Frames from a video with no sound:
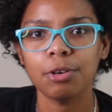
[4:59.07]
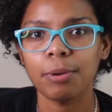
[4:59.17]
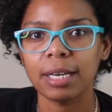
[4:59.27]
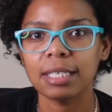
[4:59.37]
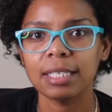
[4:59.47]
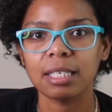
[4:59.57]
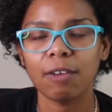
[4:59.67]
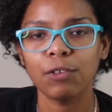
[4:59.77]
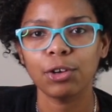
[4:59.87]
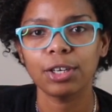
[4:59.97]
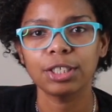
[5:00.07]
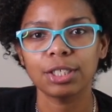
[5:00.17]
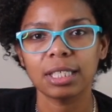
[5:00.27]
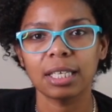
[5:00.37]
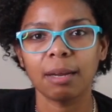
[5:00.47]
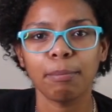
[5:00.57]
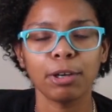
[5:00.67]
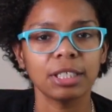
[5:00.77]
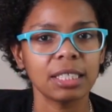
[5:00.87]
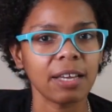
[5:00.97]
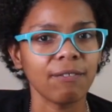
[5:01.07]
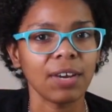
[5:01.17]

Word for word: quiz if you're interested in purchasing